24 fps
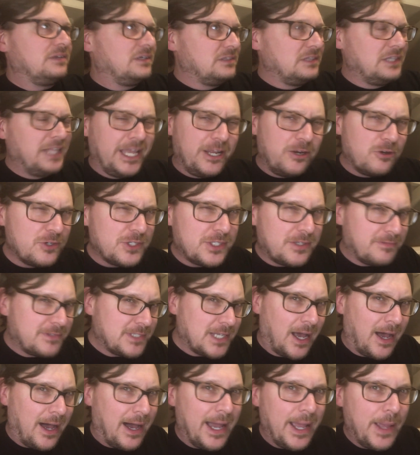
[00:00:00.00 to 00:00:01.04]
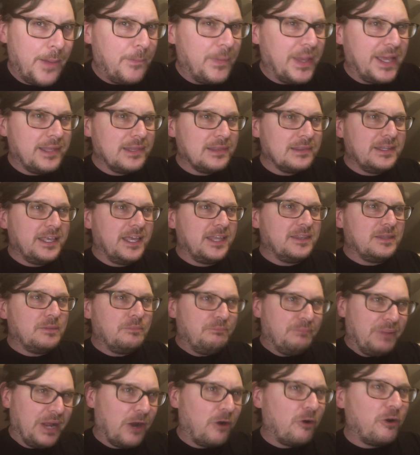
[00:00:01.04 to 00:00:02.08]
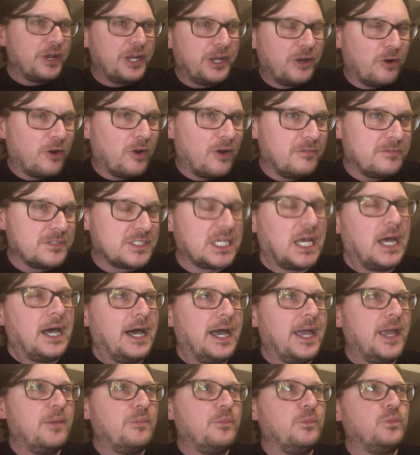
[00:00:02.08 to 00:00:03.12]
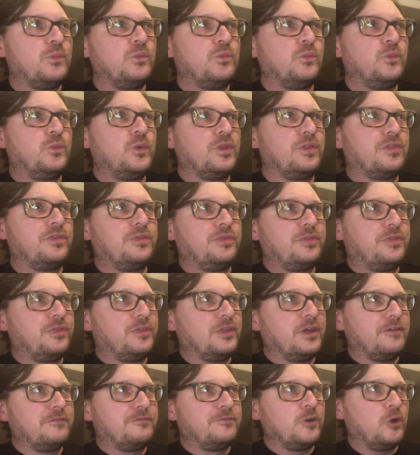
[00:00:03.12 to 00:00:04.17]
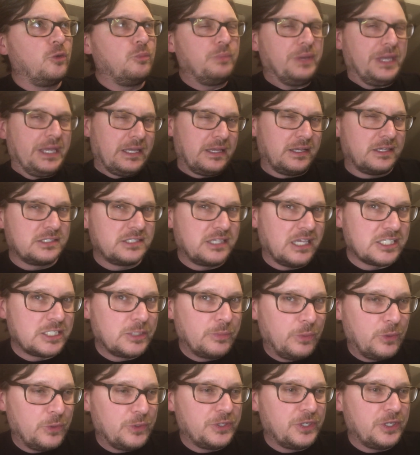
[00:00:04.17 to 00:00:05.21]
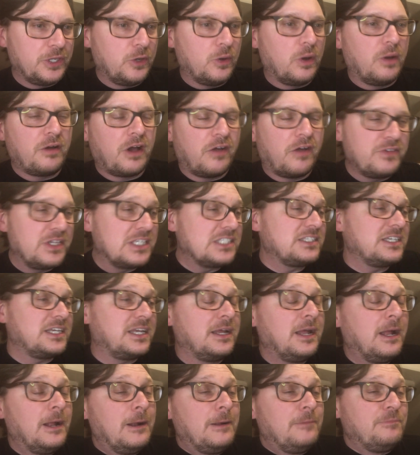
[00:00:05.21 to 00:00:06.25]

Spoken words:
layers of time and the barrier of time with a film being accessible to you. Obviously,